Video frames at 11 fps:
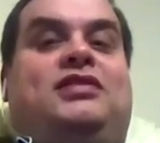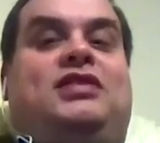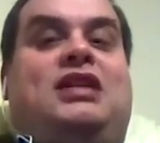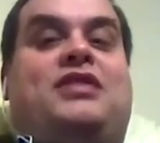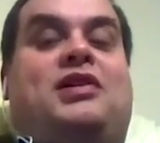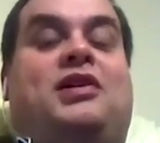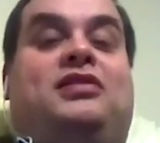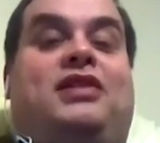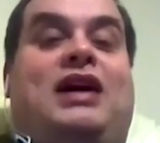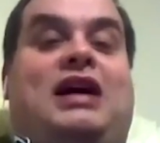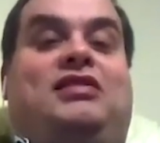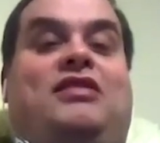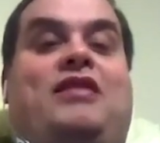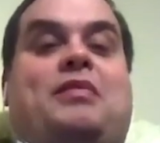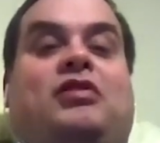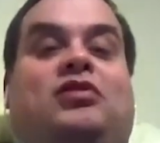the cars actually are
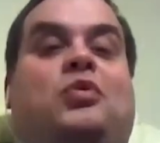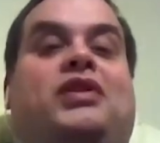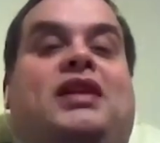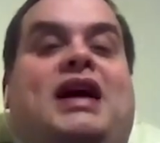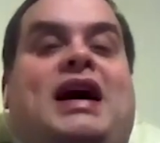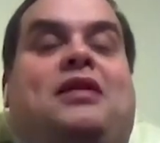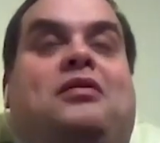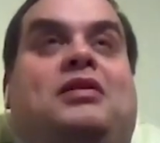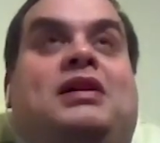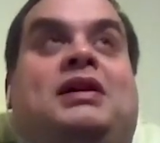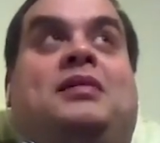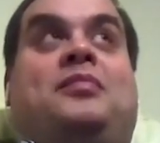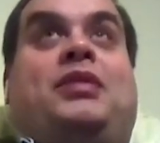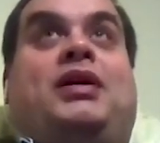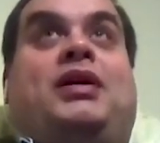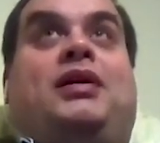able to order now,
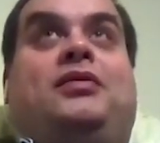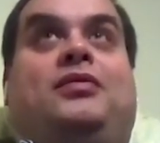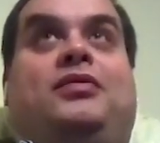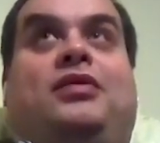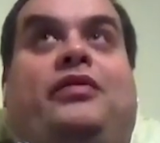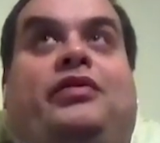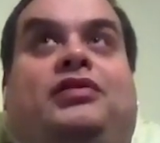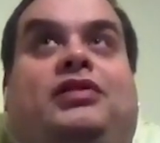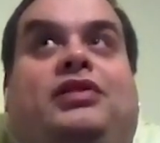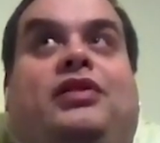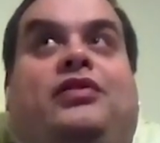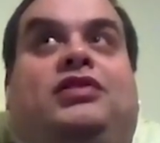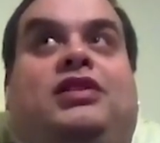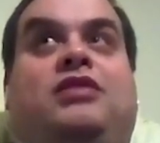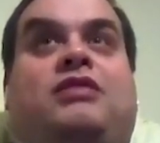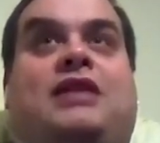but obviously
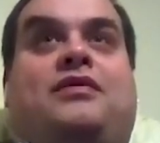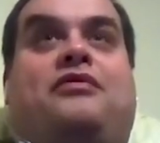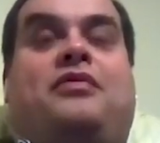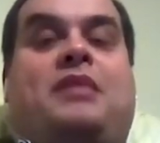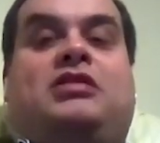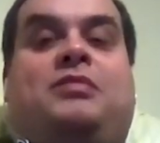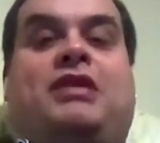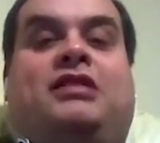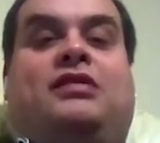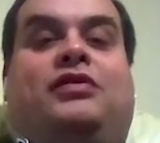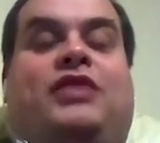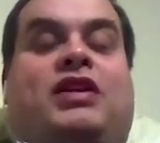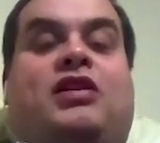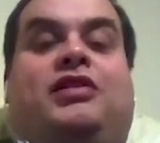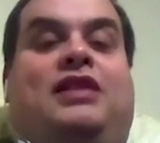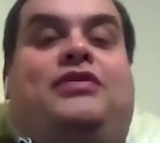you get them from the energy press office, they
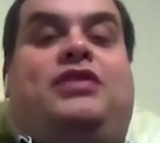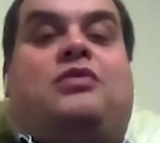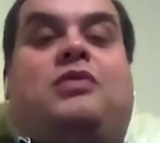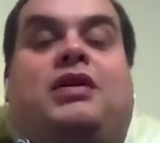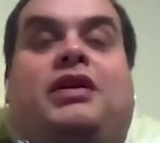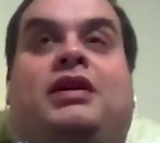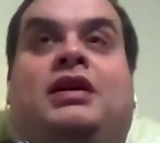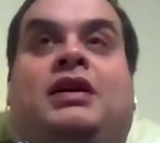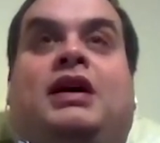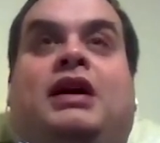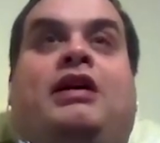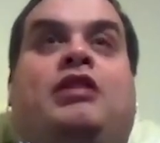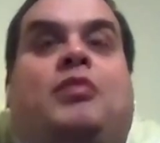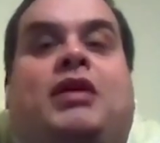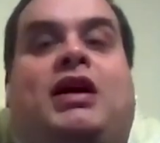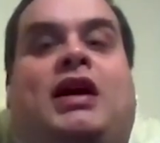can't deliver you one. And I
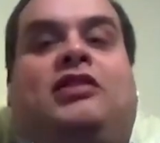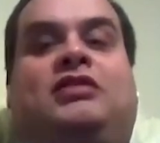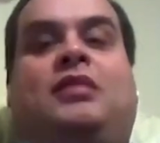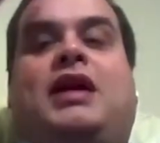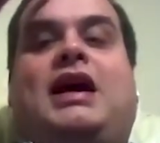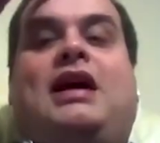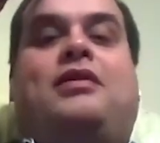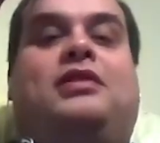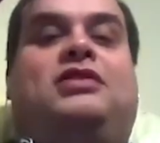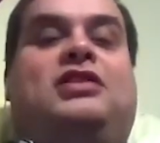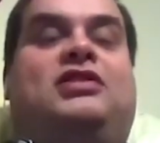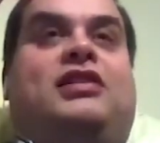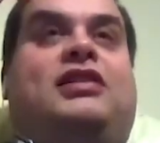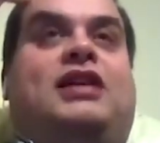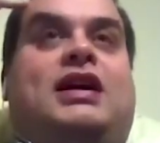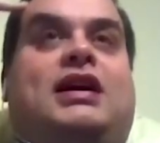normally go down to Summit Garage in
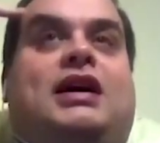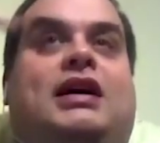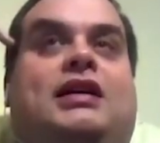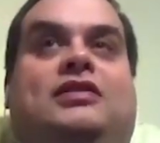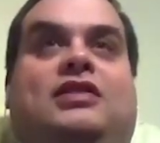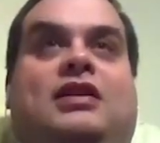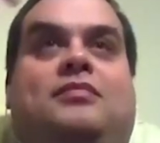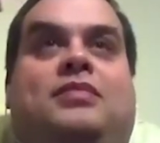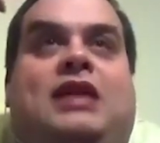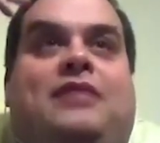Dudley and get